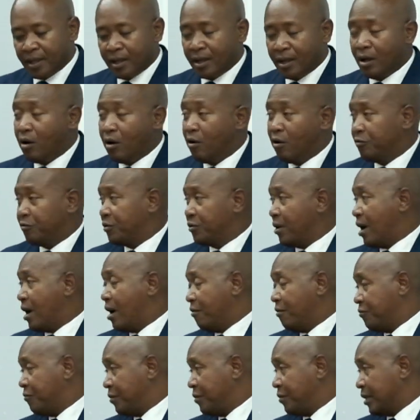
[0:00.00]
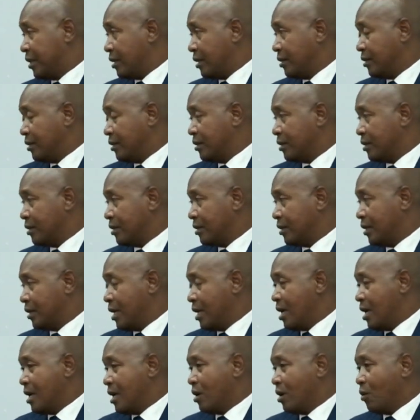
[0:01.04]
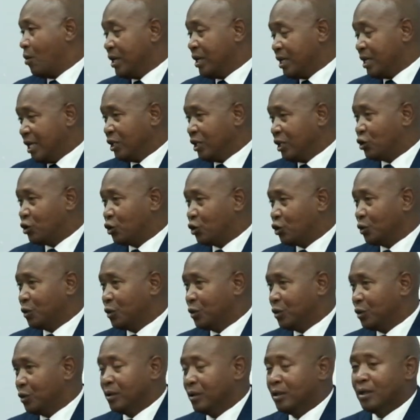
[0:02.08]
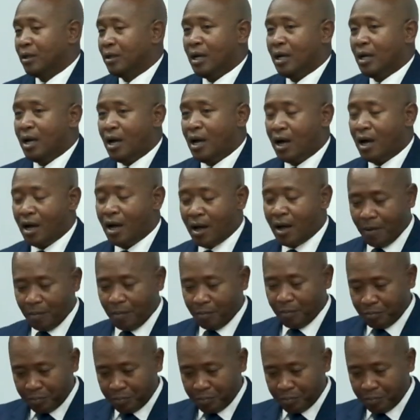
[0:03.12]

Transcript: of the Africans. We need to uh,